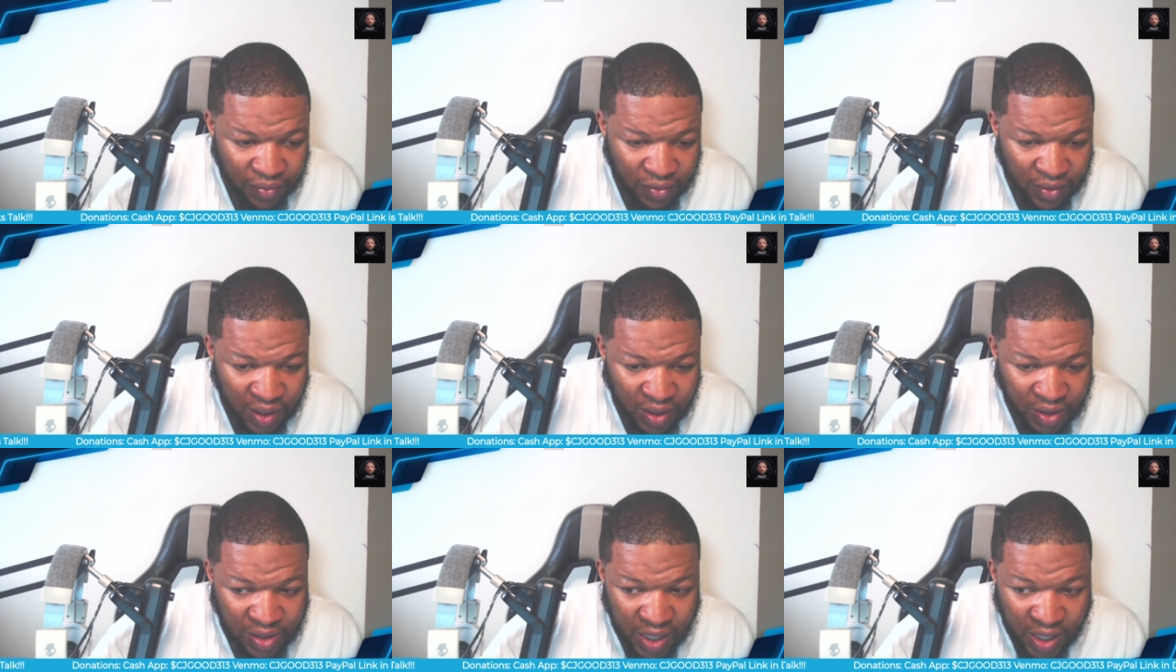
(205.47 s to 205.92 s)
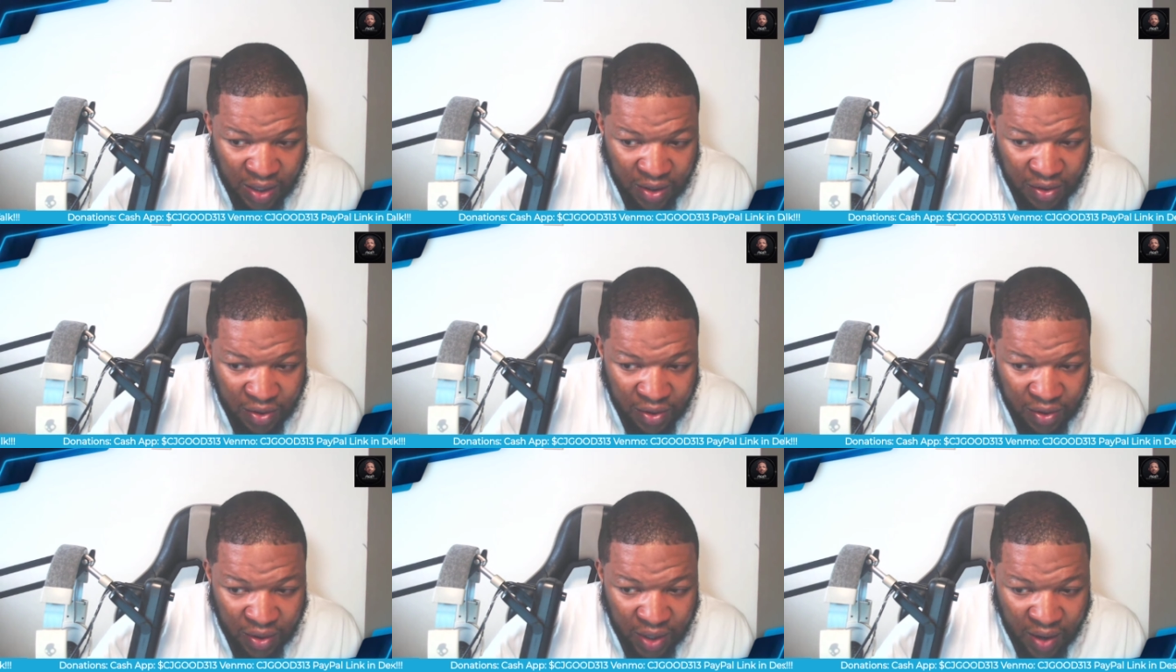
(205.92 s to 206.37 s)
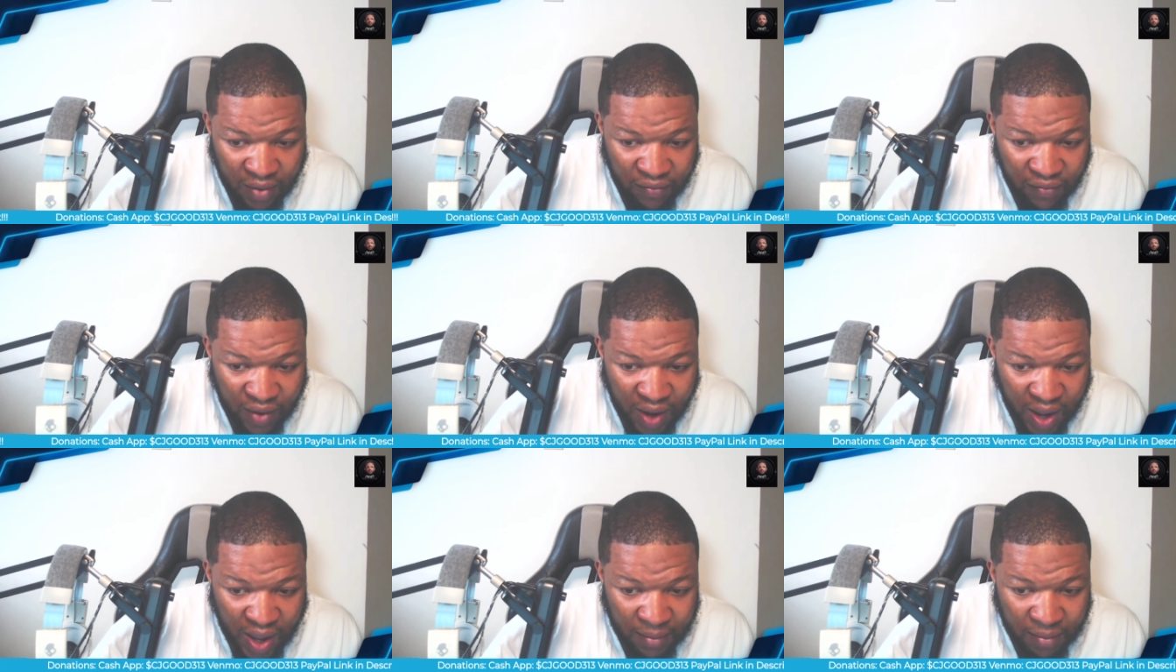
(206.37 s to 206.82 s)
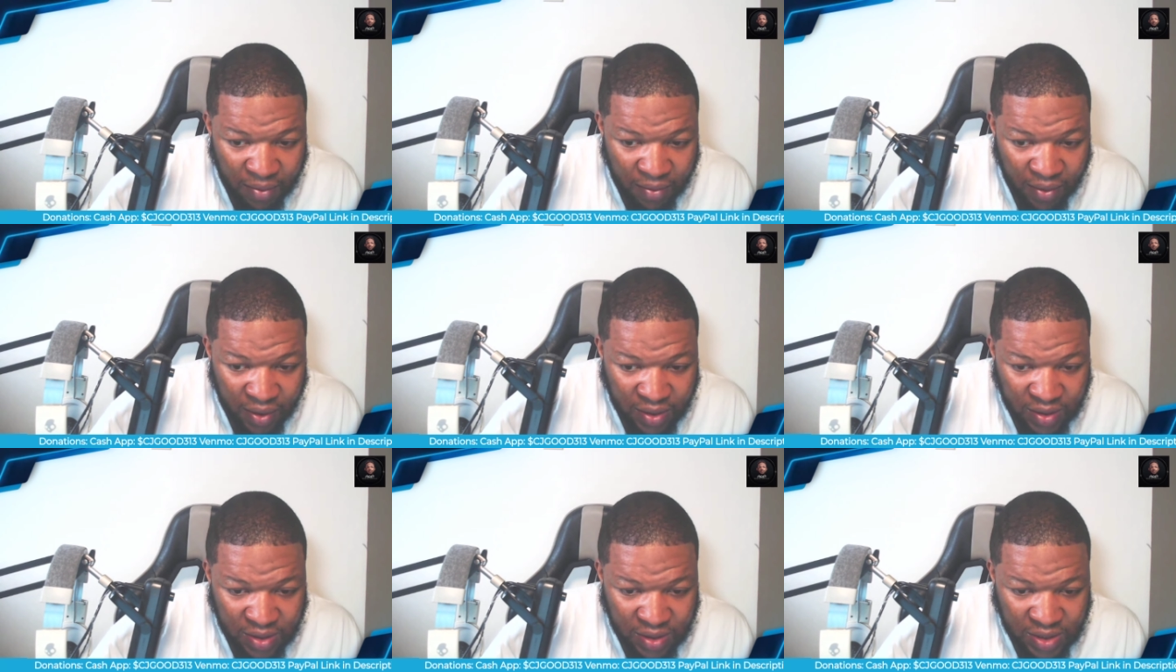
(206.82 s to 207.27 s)
and Jalen Duren had five
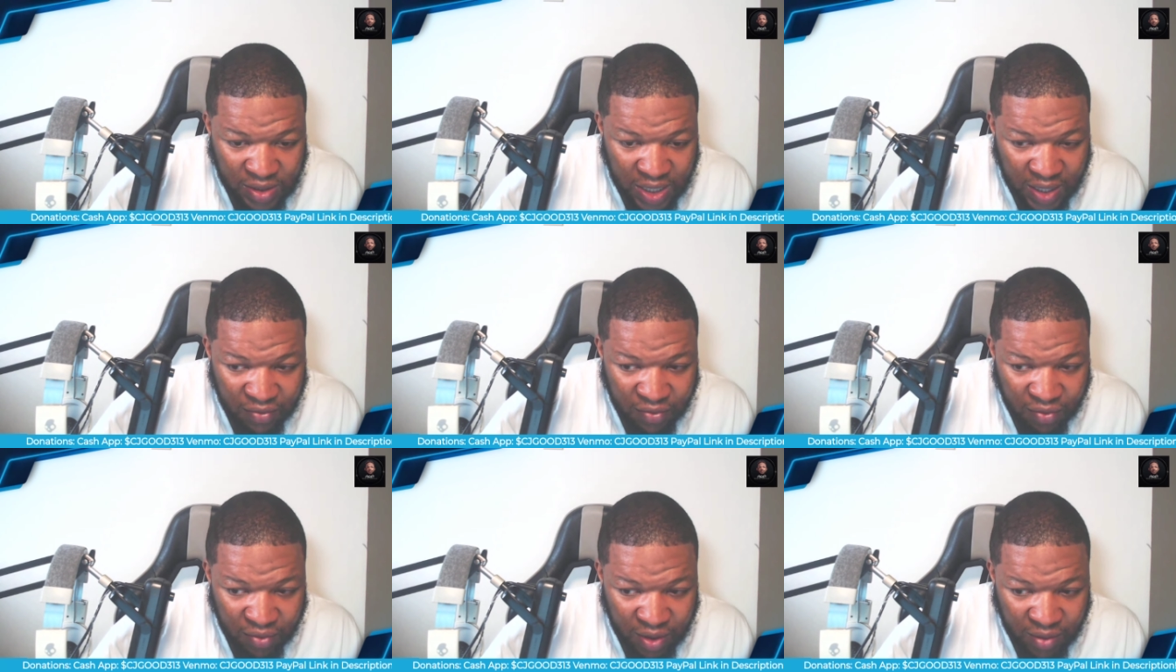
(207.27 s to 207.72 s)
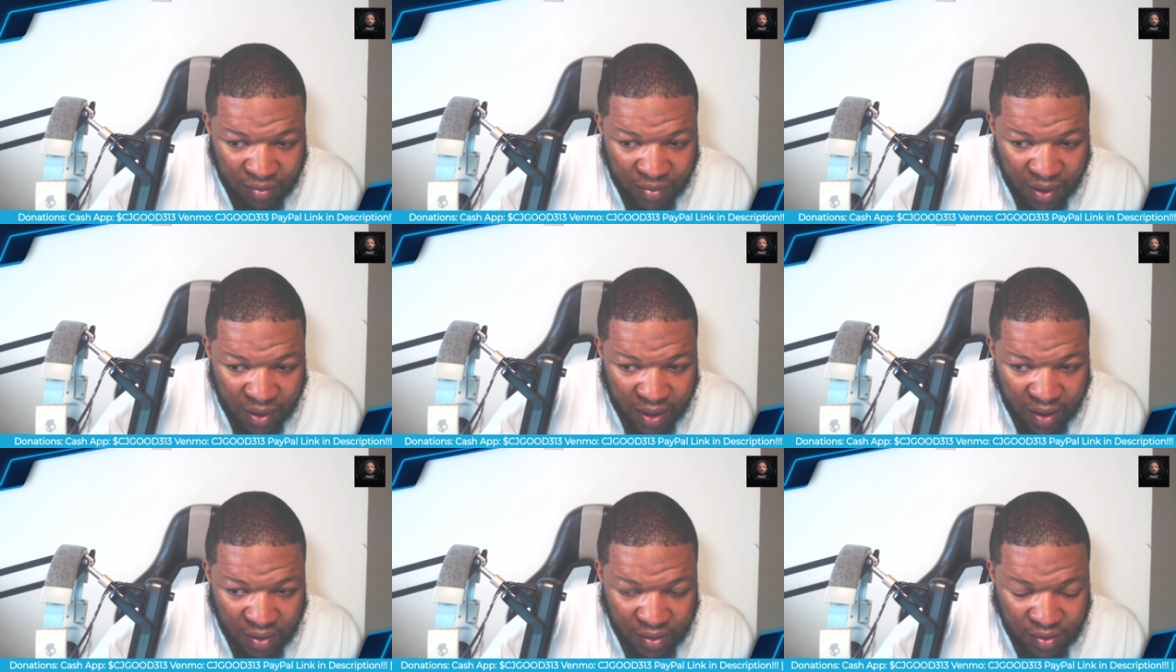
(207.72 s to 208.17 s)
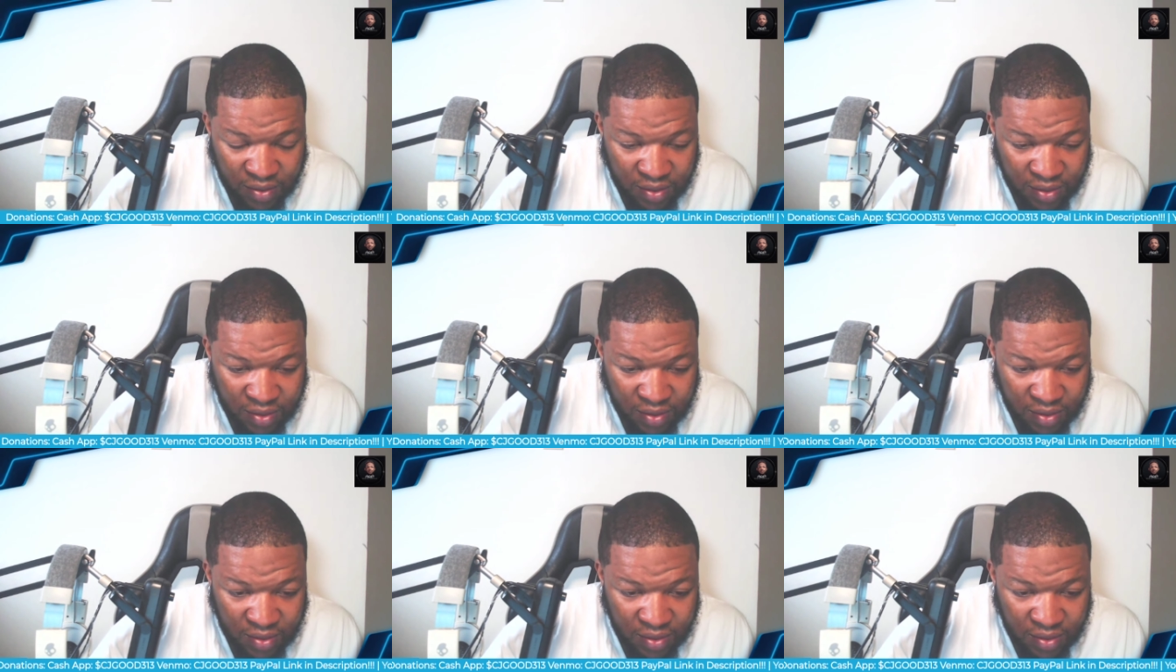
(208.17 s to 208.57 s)
points and seven rebounds